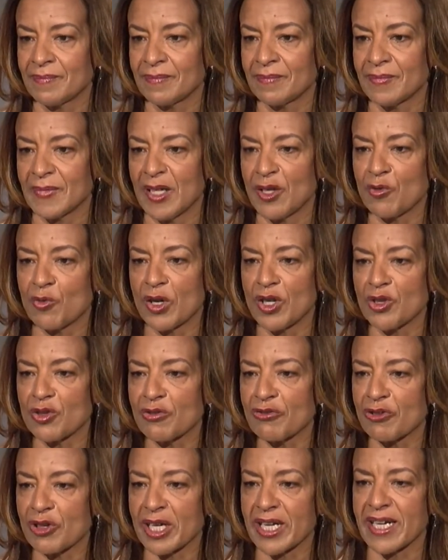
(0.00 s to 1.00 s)
And when you
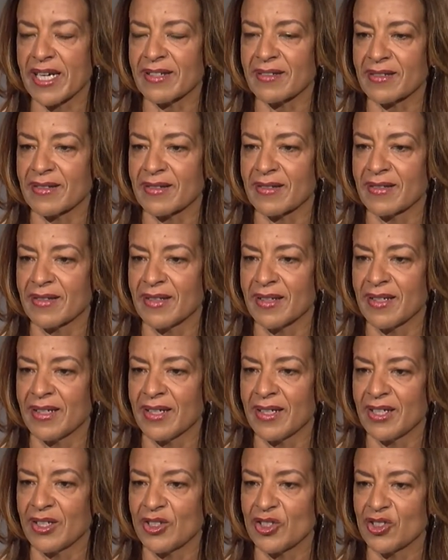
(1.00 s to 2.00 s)
forget,
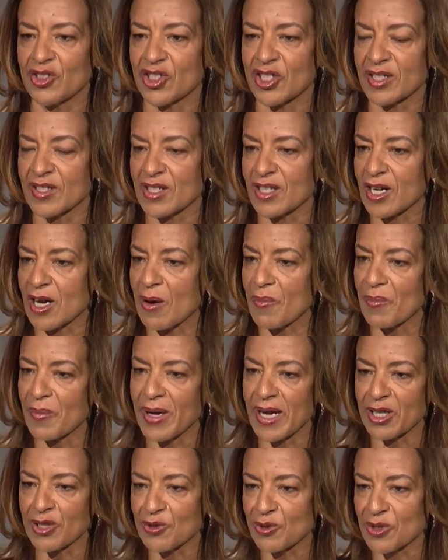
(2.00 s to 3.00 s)
just come
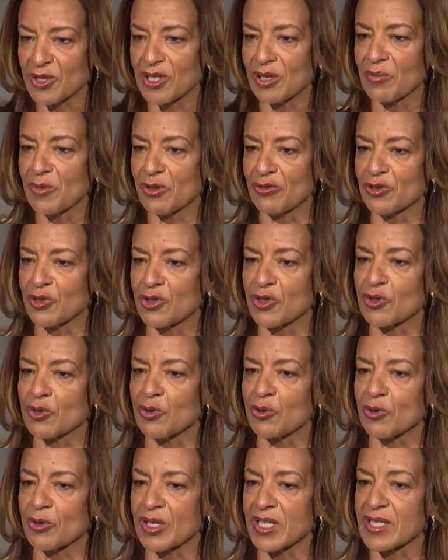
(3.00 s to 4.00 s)
back to some of the
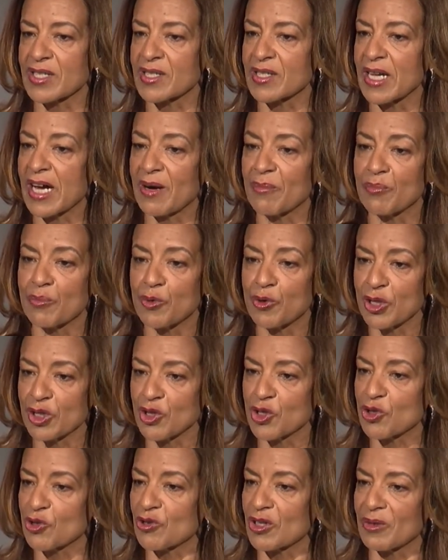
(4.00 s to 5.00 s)
stories. I'm pretty
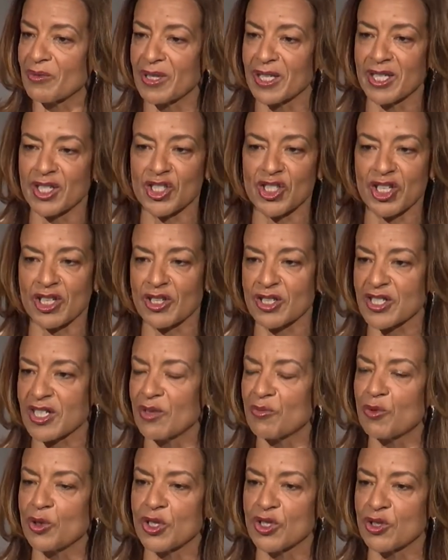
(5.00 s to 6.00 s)
sure I'm going to share some
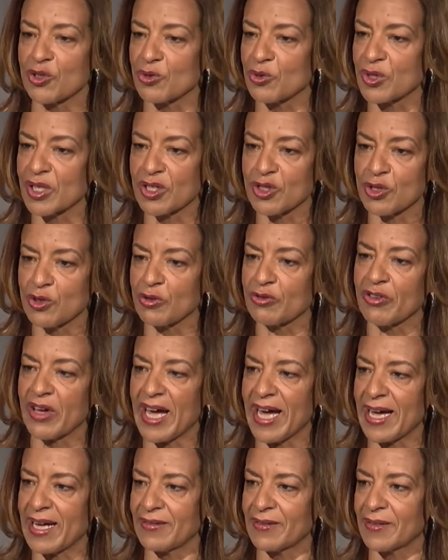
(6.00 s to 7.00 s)
with you that you've
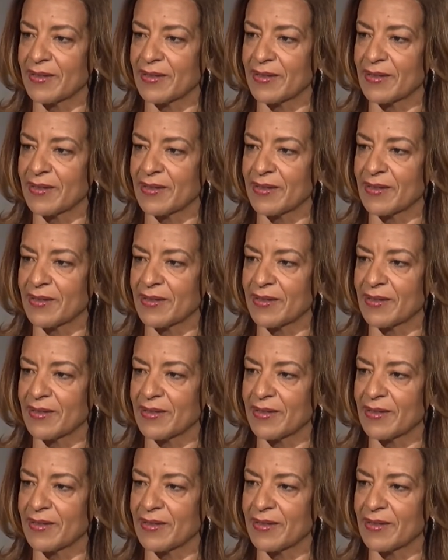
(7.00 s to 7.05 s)
had.